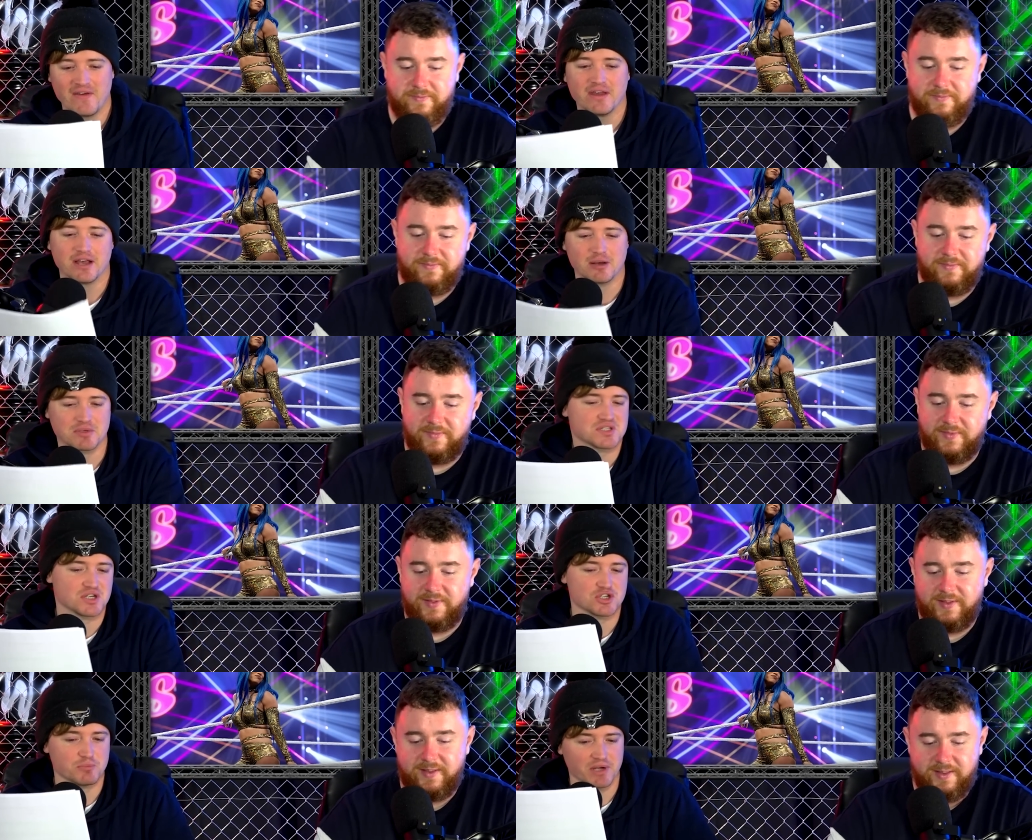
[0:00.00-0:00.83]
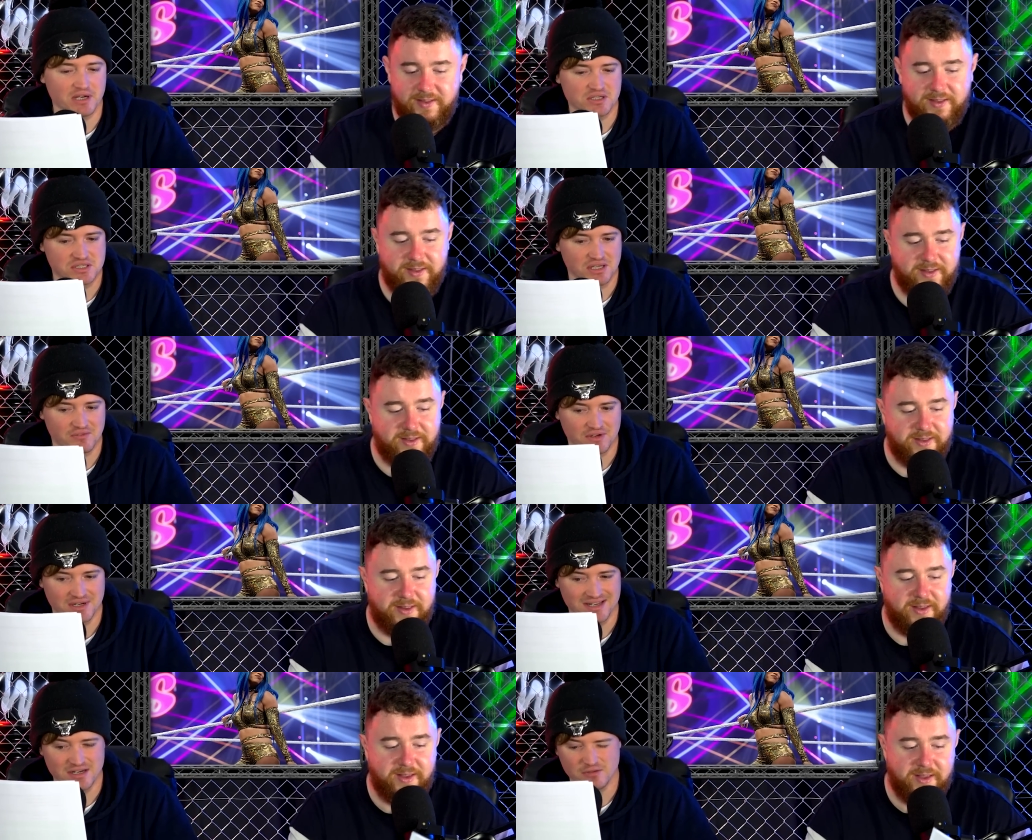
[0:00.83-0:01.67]
Speaker 1: But Sasha Banks has given
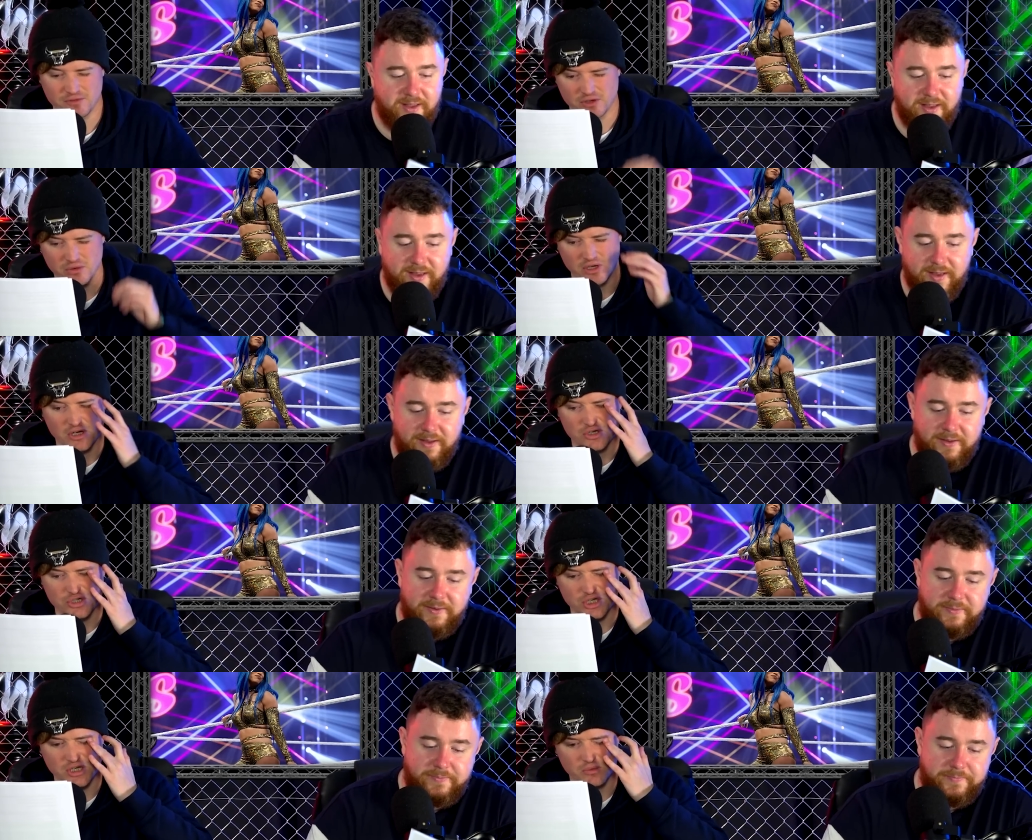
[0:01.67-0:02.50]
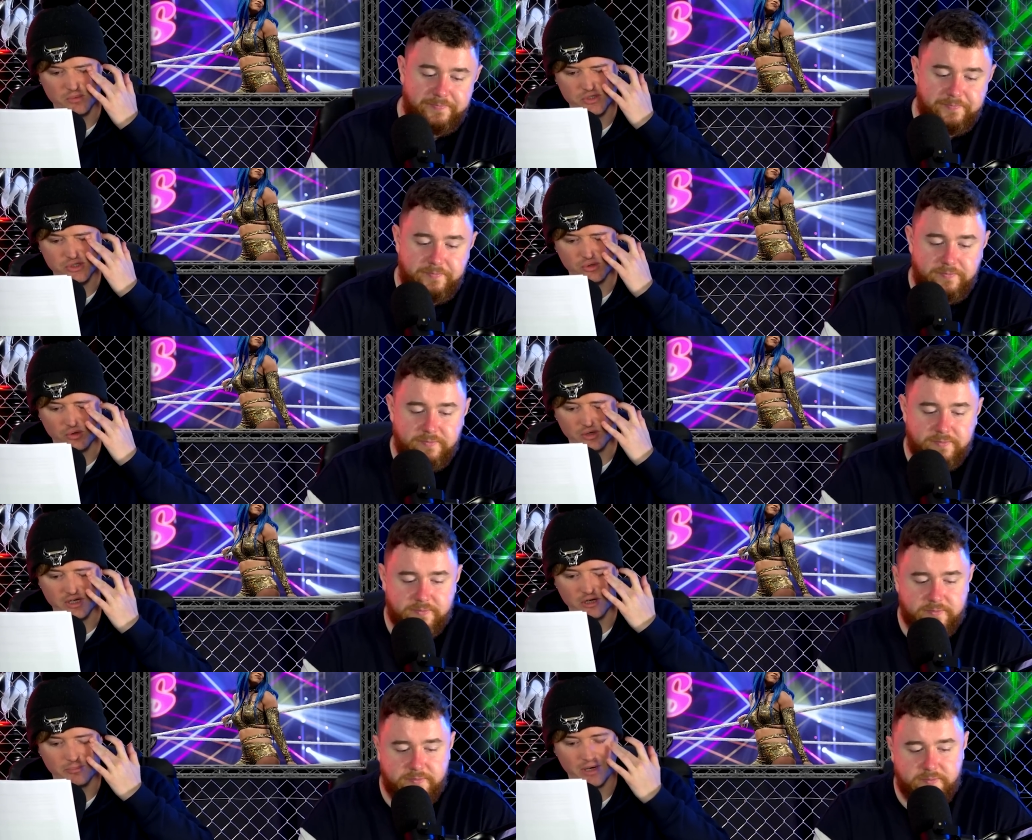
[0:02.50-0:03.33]
an interview. She was
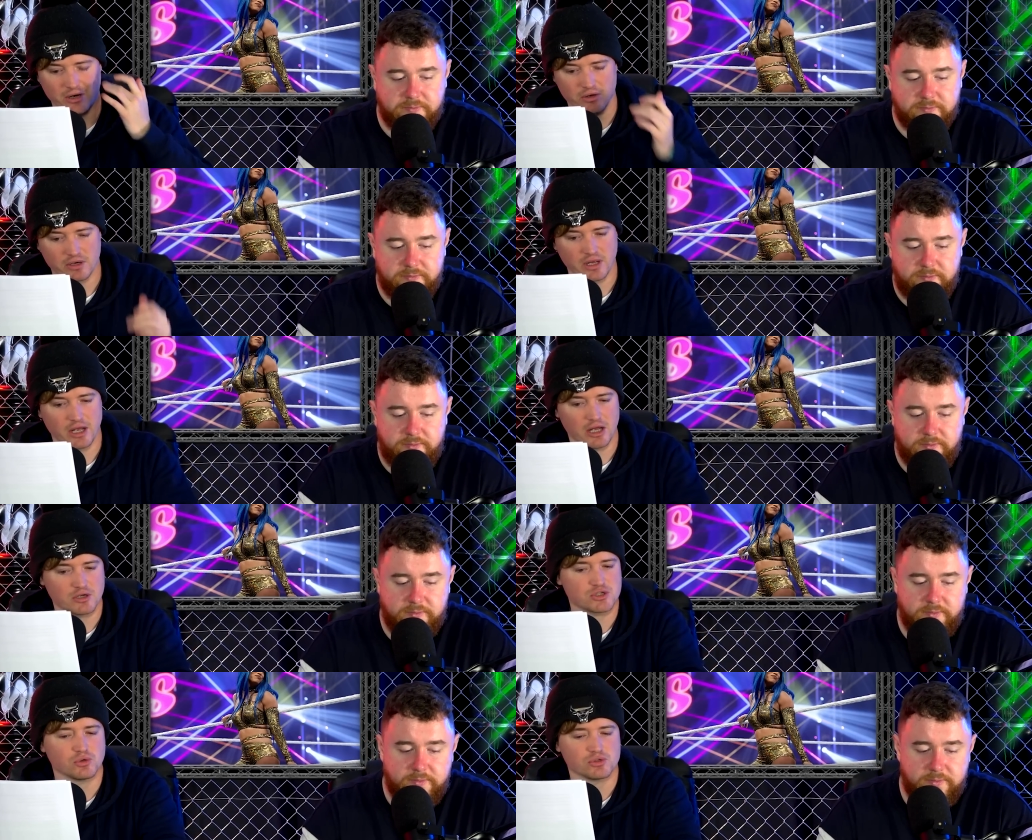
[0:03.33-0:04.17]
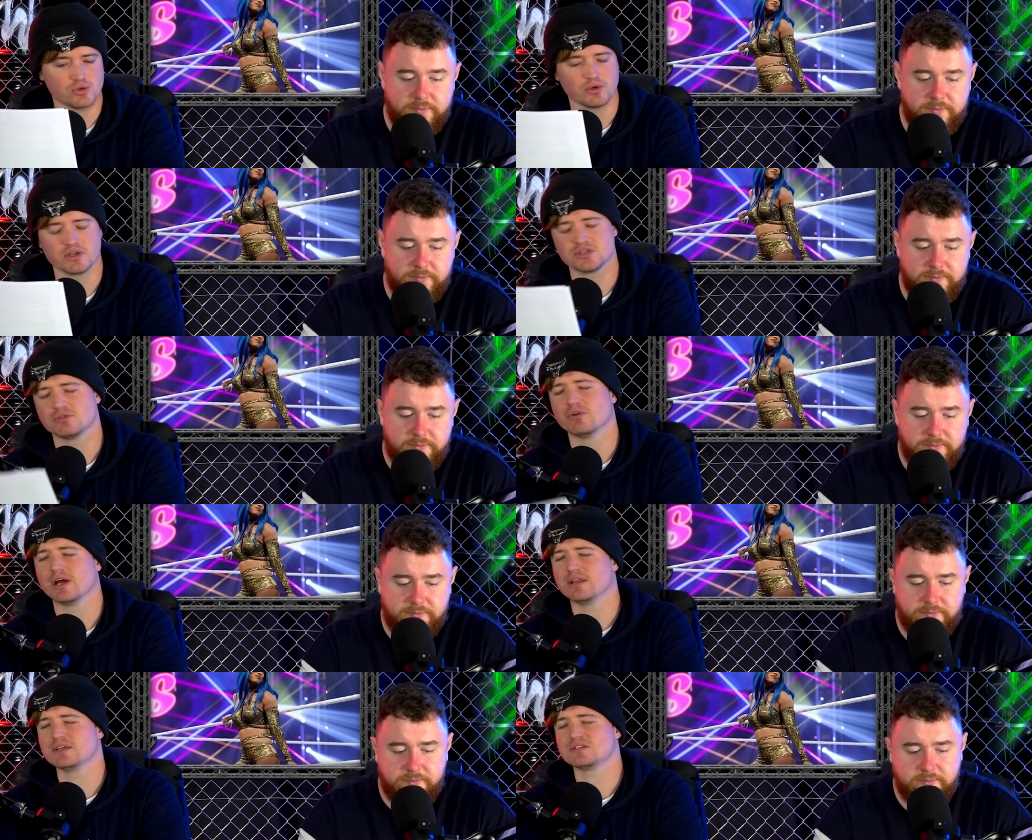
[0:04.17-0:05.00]
talking about,
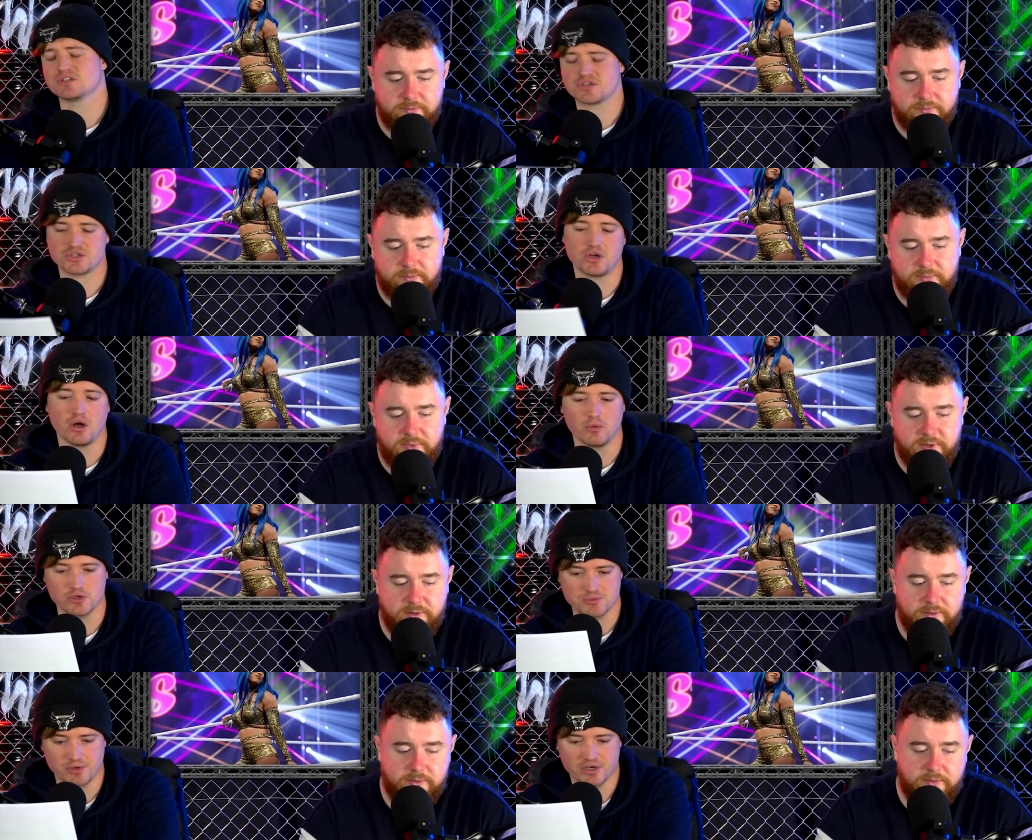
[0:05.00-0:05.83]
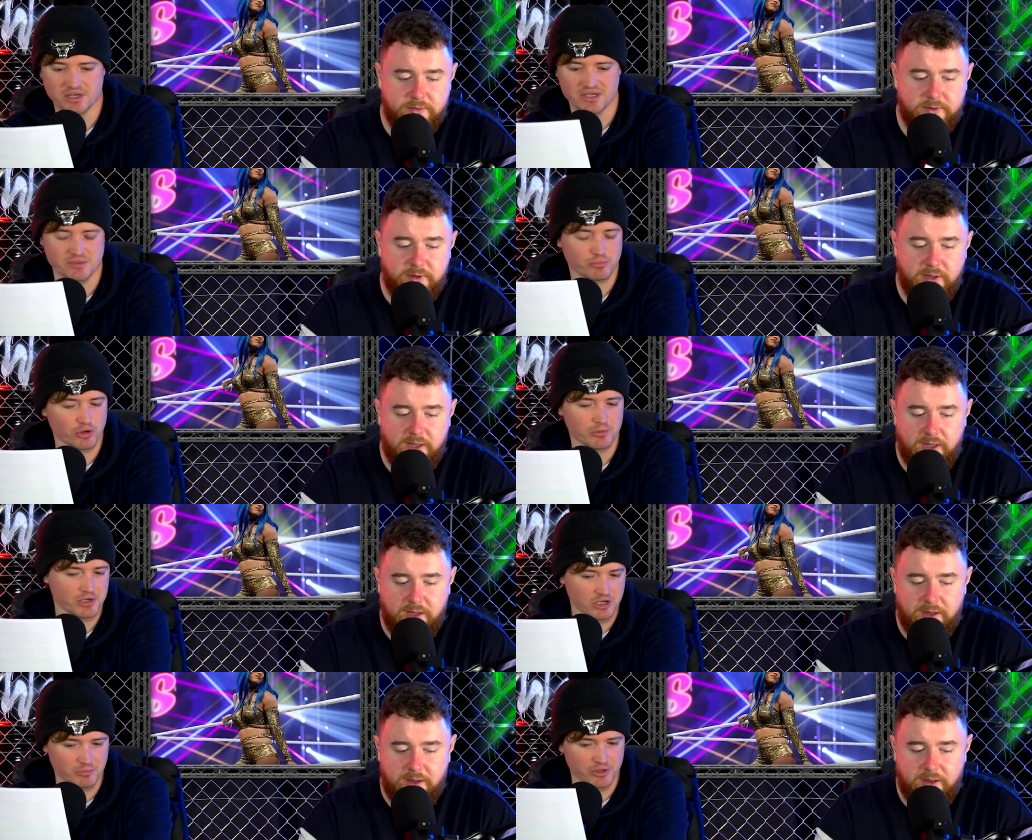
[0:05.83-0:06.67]
this is a Star Wars podcast. I'm probably
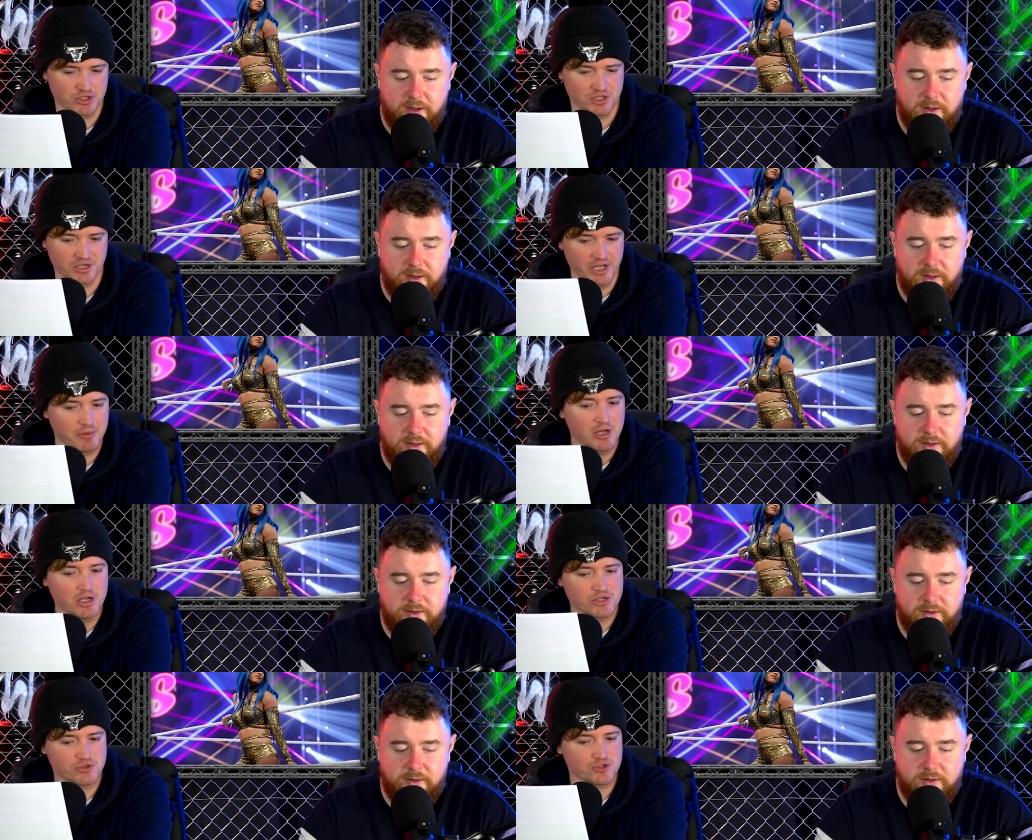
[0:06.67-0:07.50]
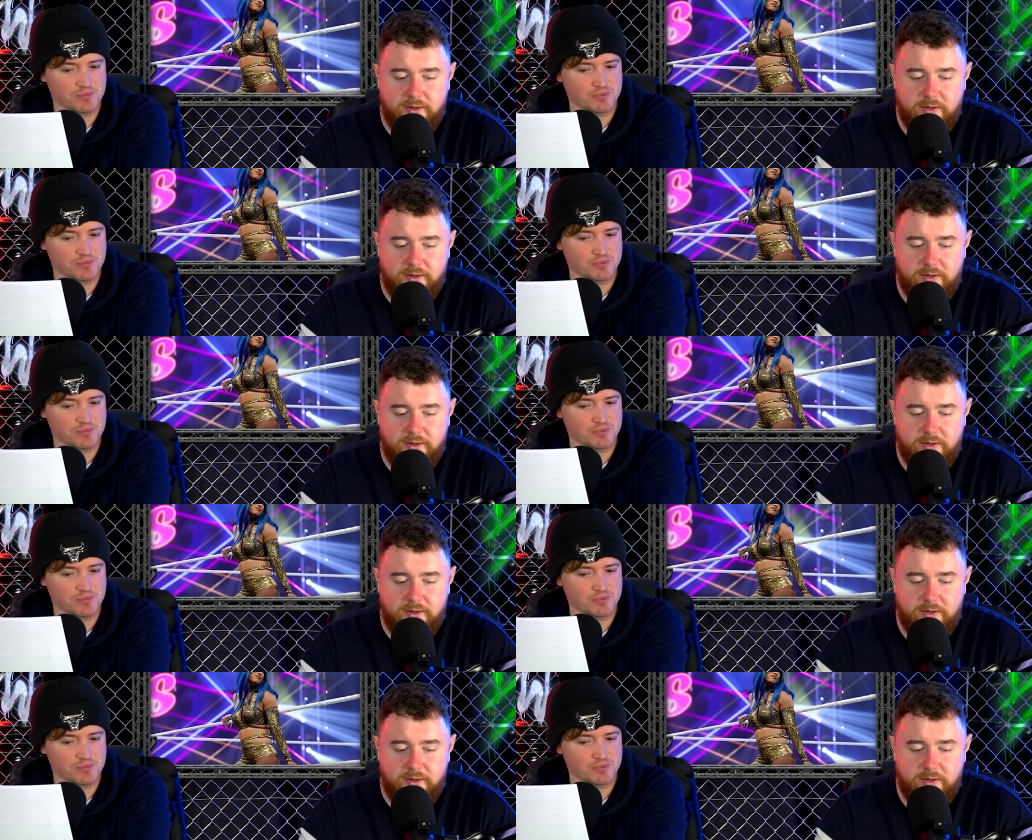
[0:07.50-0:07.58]
going to butcher the name. She was